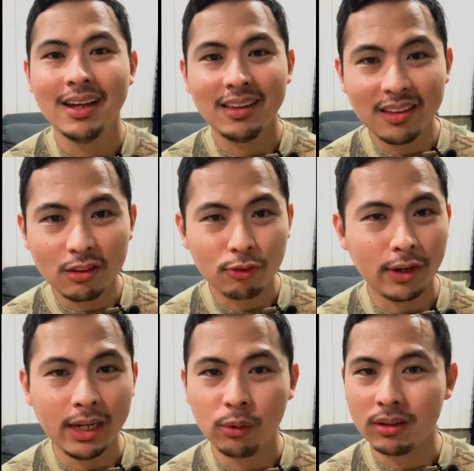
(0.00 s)
This
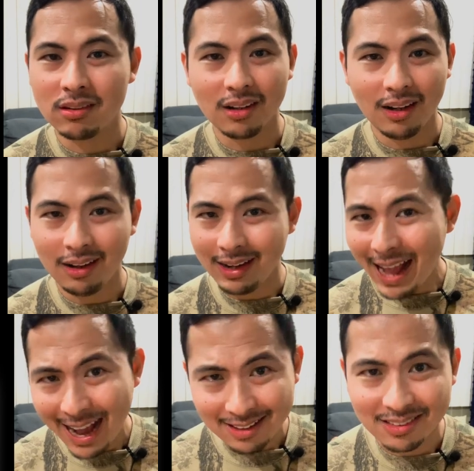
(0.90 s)
fragrance
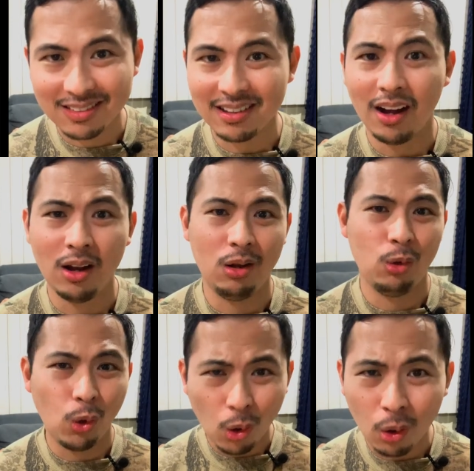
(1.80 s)
lasts a
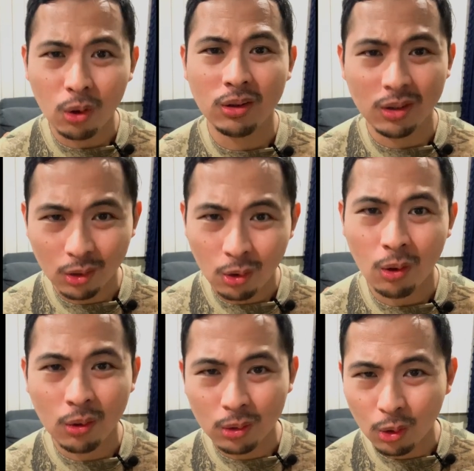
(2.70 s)
long,
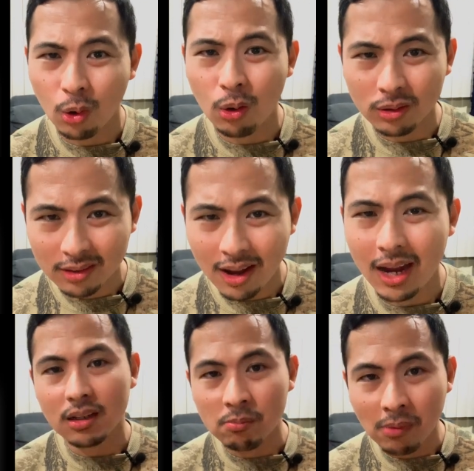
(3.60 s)
long, long
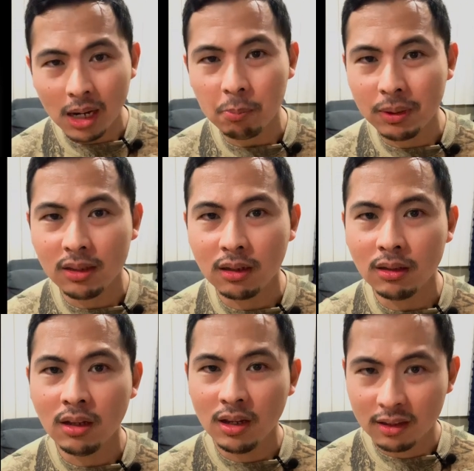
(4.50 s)
time. In my
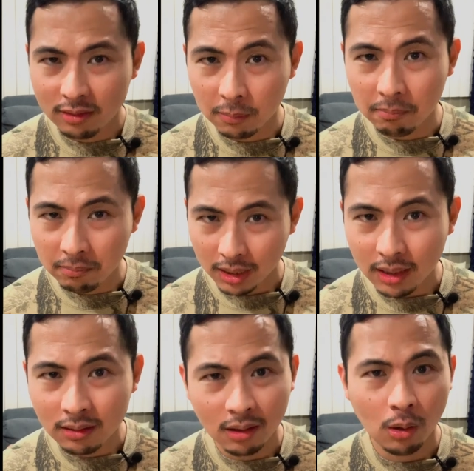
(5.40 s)
opinion, the
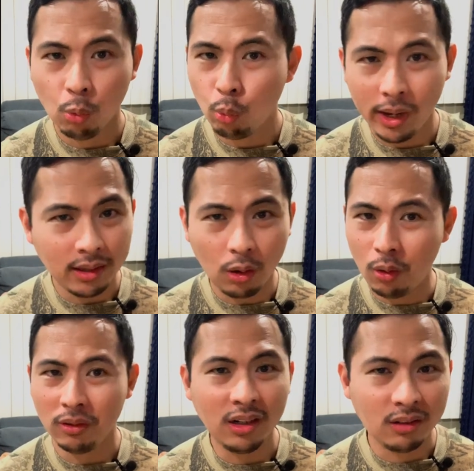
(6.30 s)
mid went
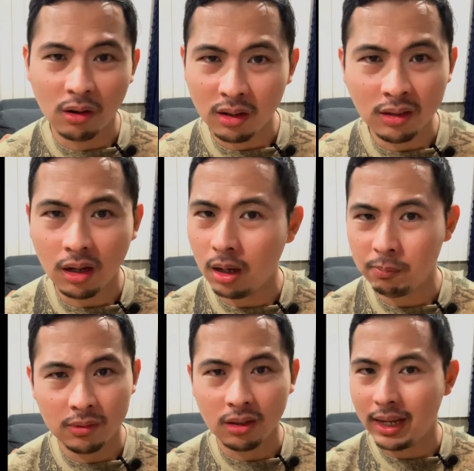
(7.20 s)
on and on
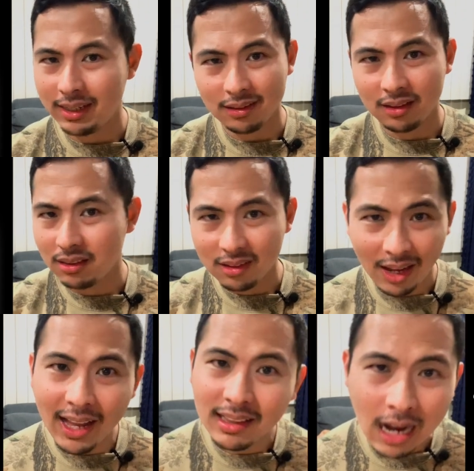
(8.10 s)
up to like the
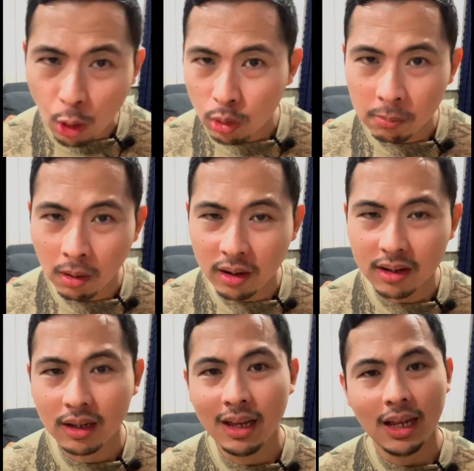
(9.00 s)
10-hour
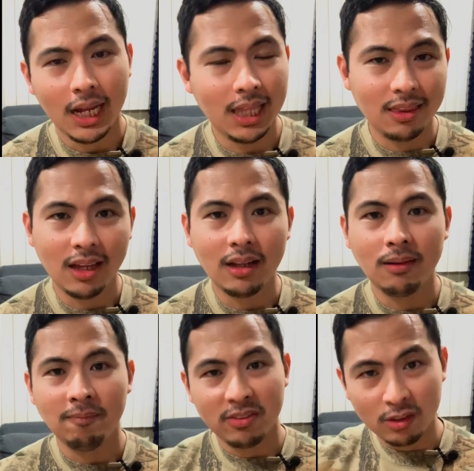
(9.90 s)
mark. And
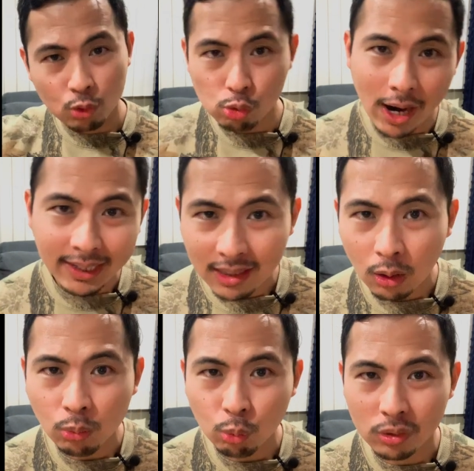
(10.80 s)
then the dry
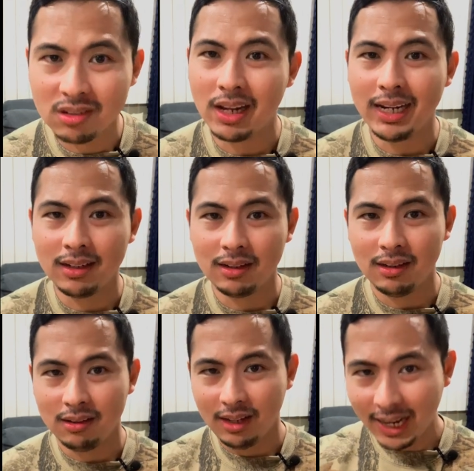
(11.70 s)
down was like
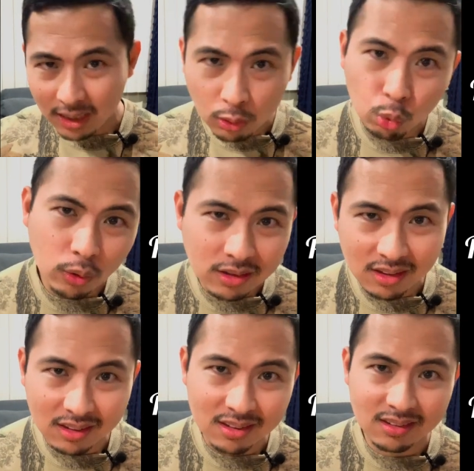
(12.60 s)
headed towards
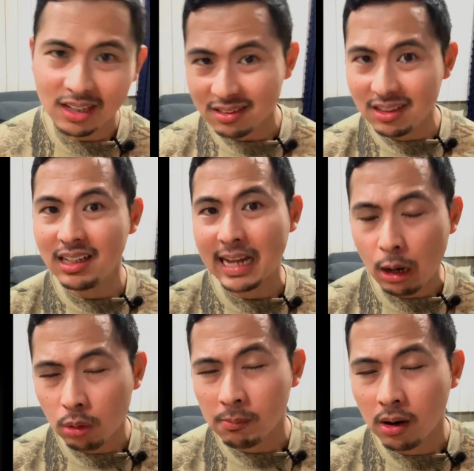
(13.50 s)
the
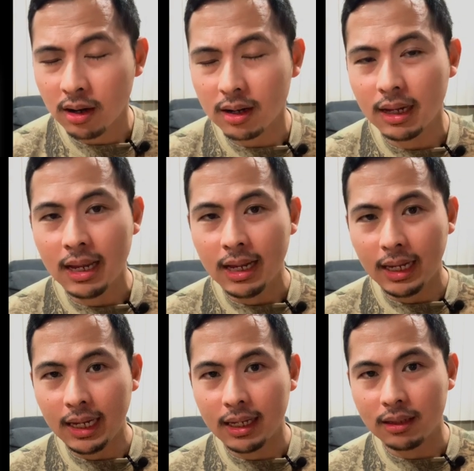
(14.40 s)
16-hour mark.
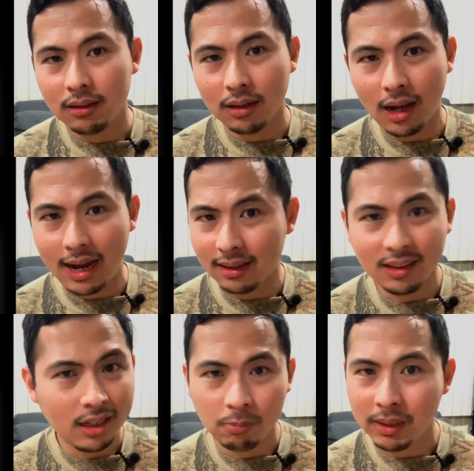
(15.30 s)
And I
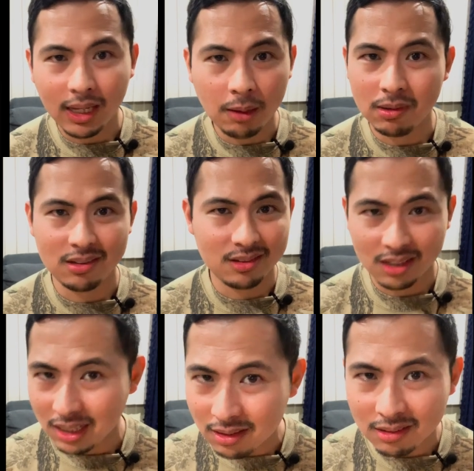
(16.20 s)
think it became a
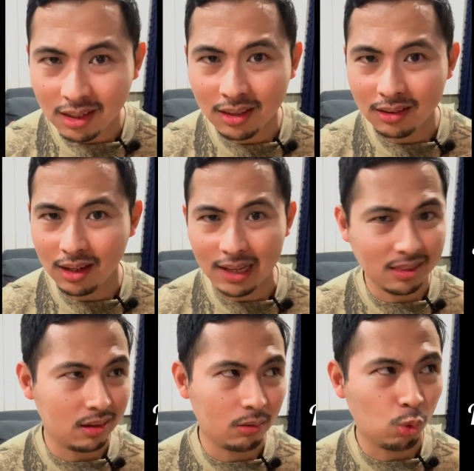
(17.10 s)
skin scent at
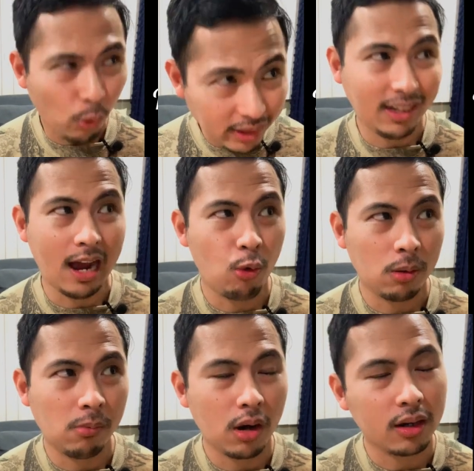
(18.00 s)
the
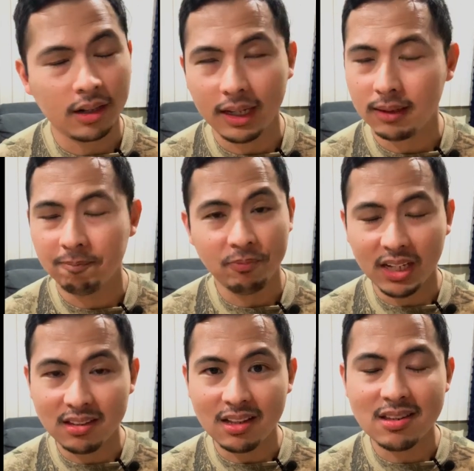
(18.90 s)
20-hour mark. Like,
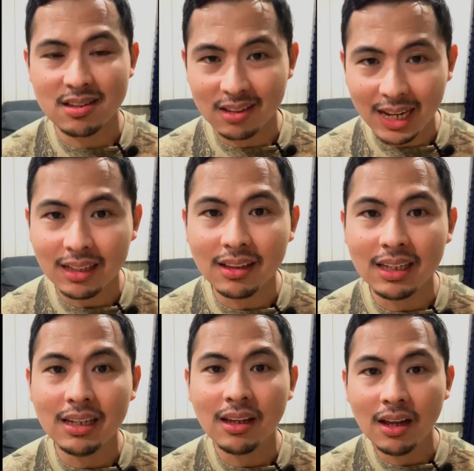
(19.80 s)
it's
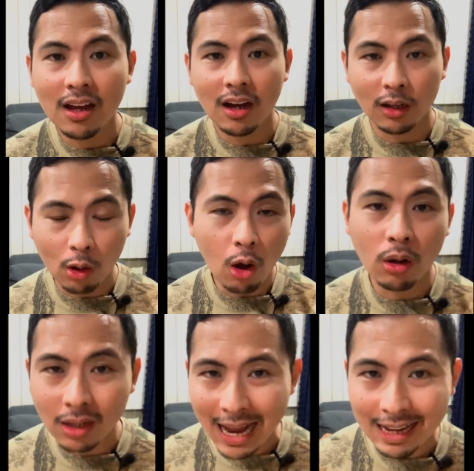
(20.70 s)
insanely long
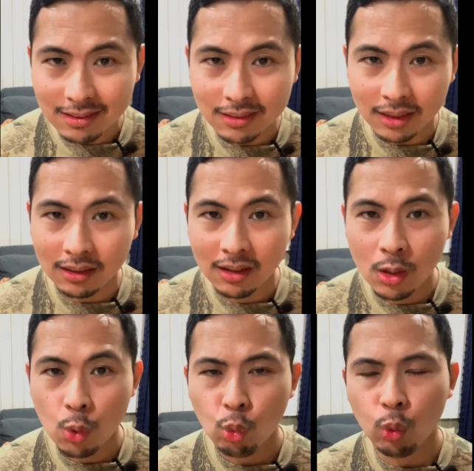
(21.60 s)
lasting,
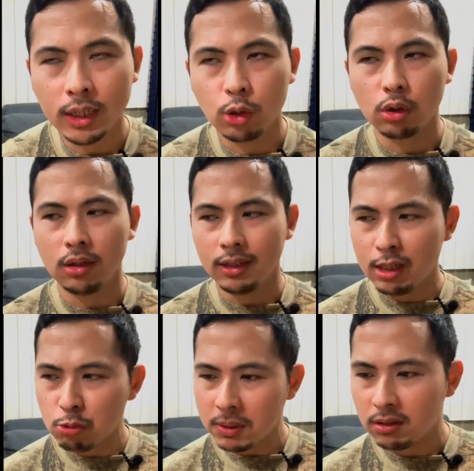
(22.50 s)
which
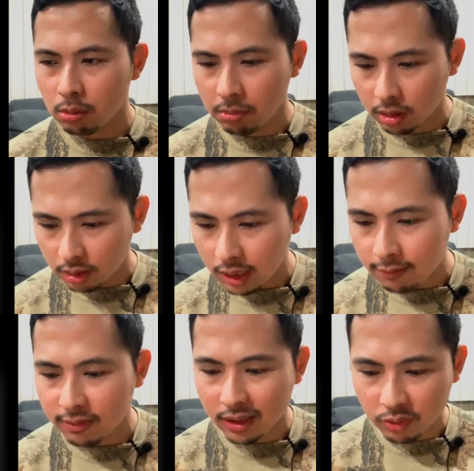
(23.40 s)
leads me to
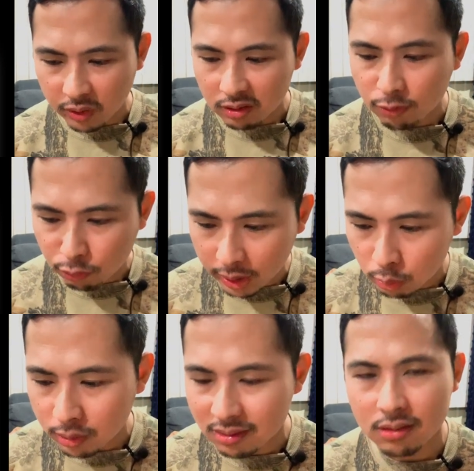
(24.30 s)
believe that this
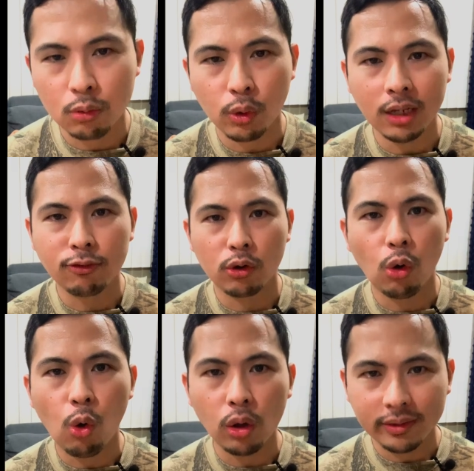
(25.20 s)
fragrance is great for
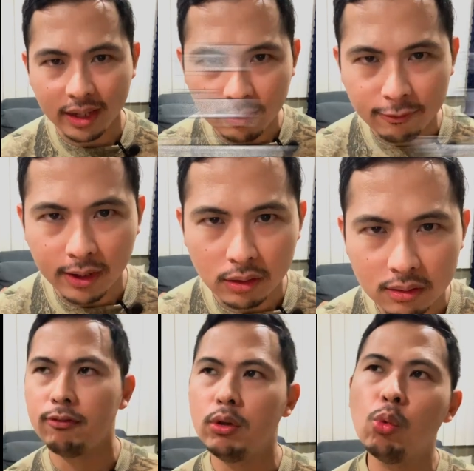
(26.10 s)
all day
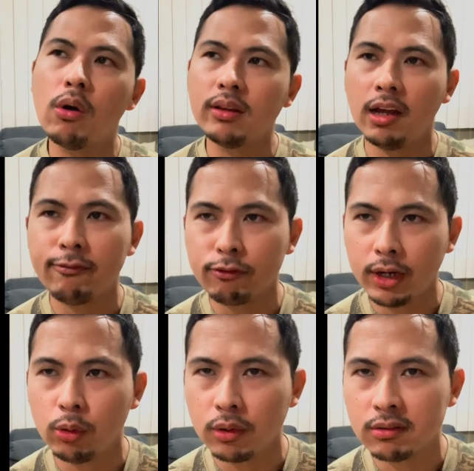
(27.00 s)
affairs. If you want a
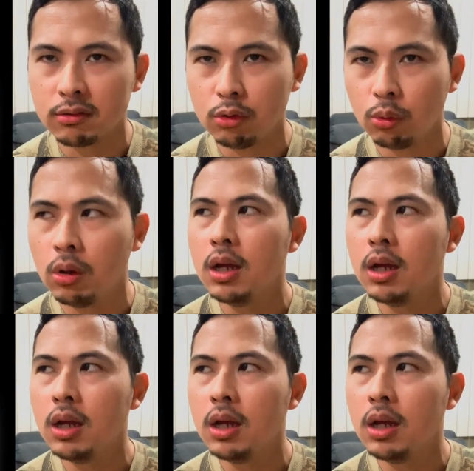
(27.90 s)
fragrance to